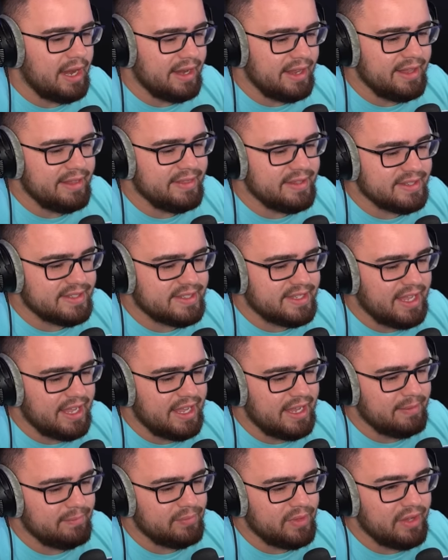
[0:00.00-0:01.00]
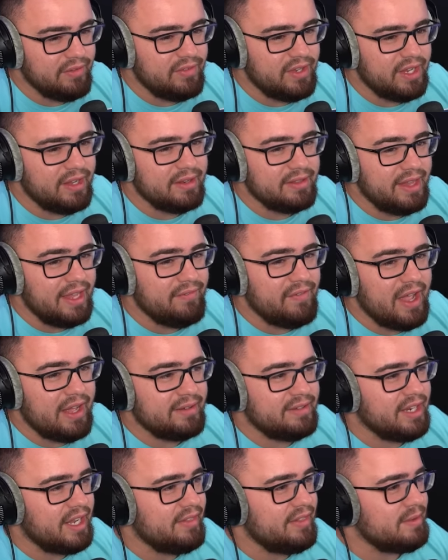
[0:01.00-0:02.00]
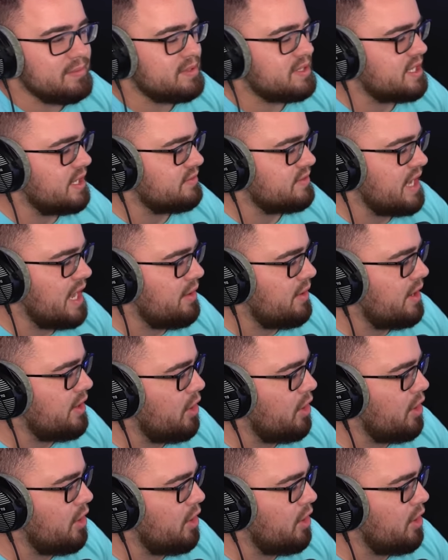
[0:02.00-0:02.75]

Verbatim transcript: in this game. They've done they've mm. outdone themselves. How do I go